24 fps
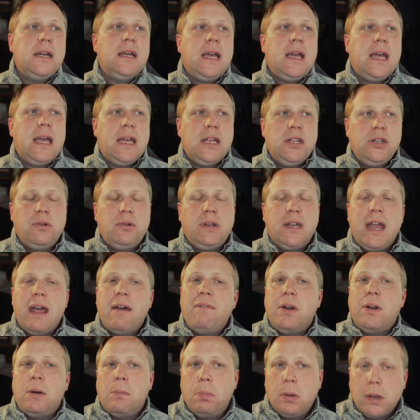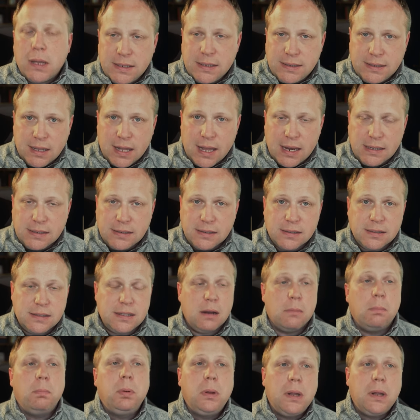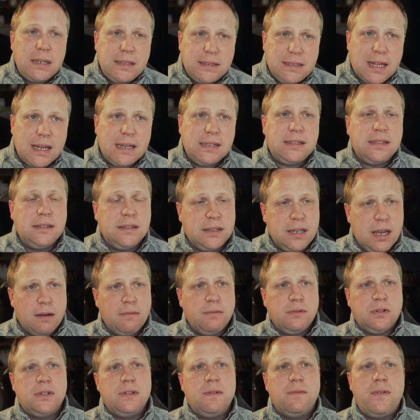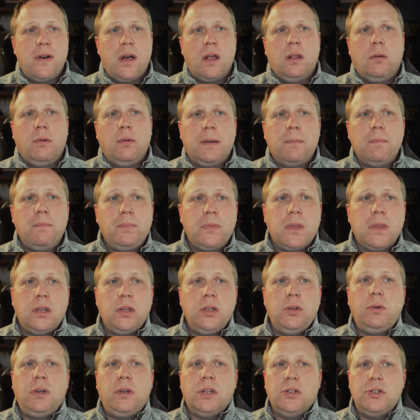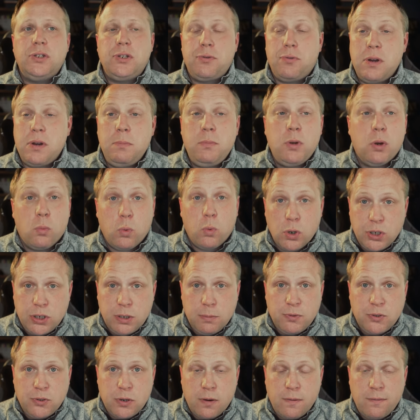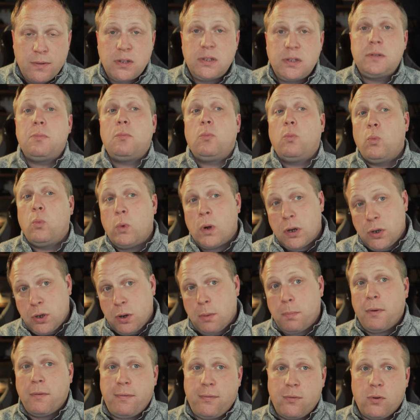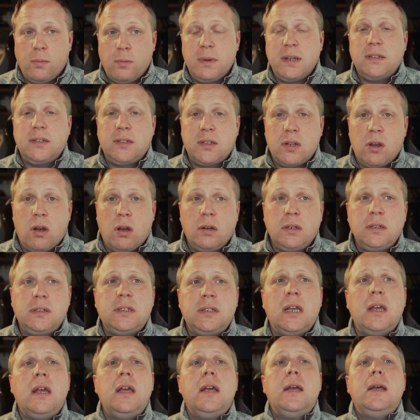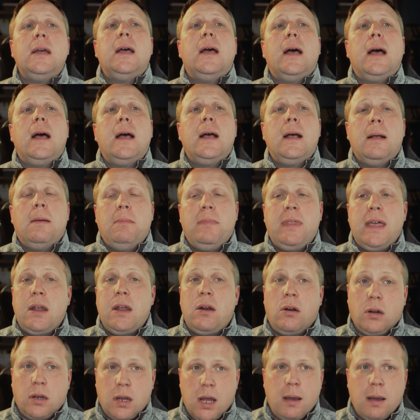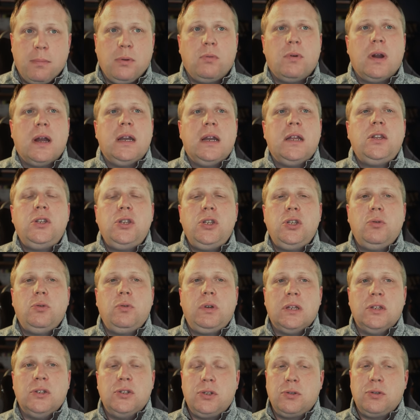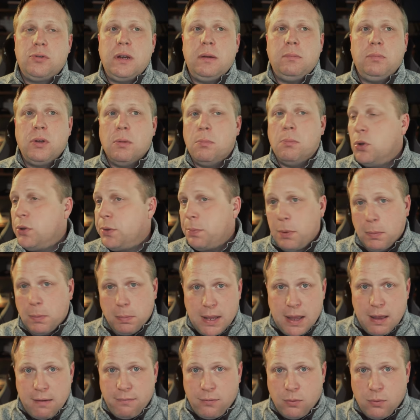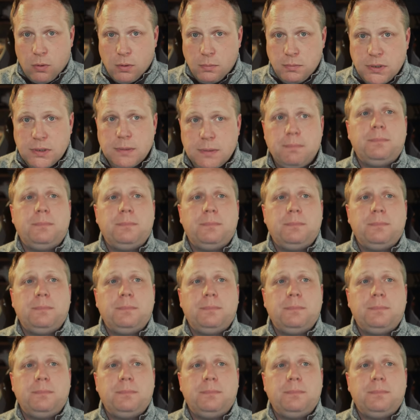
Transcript: and you can have their plus license. Their plus license covers the following you can stream your worship service while you're performing songs um, that are copyrighted, you can stream to multiple platforms,